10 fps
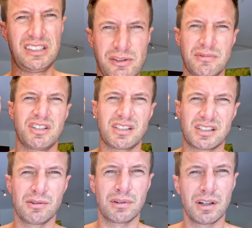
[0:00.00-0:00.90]
She was
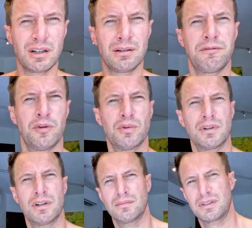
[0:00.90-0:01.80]
just going off
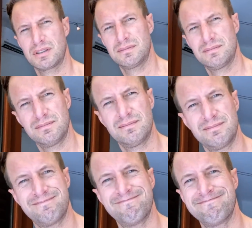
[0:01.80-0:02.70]
forearms. I
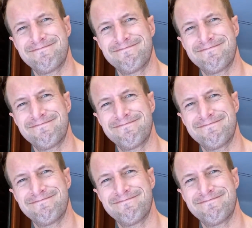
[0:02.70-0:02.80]
took a day